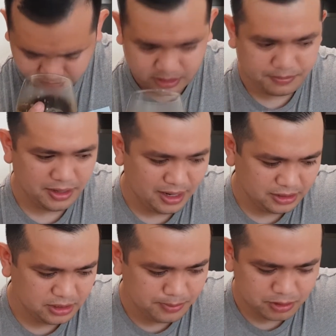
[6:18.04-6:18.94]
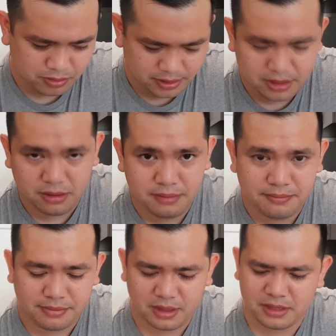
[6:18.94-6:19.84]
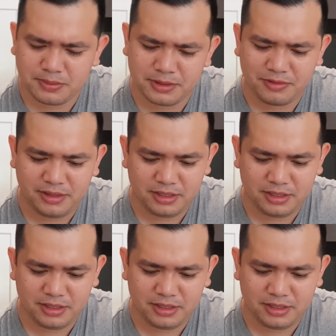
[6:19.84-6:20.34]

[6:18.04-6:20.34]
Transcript: But it actually smells really good. Like, it smells really